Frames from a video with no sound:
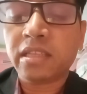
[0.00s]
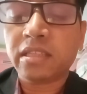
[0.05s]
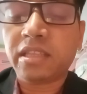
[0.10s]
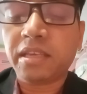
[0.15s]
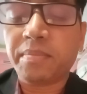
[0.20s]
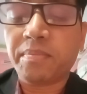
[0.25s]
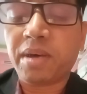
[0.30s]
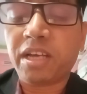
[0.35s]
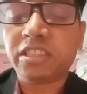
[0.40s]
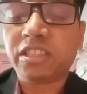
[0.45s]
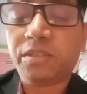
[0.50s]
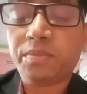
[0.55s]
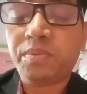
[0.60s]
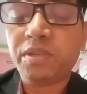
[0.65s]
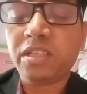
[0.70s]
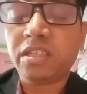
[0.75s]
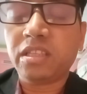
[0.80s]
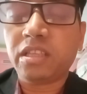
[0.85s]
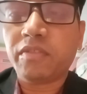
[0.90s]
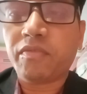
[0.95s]
they must be
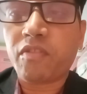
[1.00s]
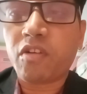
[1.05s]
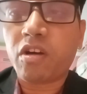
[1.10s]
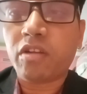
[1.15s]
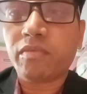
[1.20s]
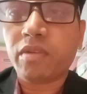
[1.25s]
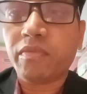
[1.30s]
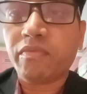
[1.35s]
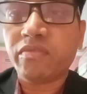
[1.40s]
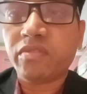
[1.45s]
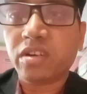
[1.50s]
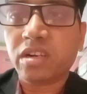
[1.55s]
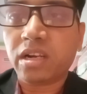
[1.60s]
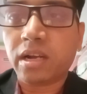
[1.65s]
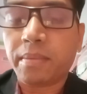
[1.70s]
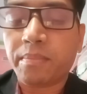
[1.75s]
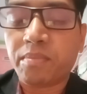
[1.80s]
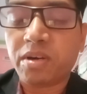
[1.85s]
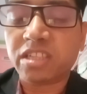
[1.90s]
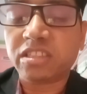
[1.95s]
in the form of
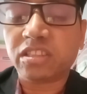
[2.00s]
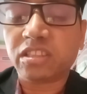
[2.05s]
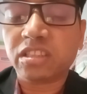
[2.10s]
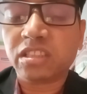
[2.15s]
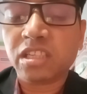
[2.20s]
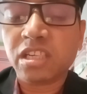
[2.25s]
numbers.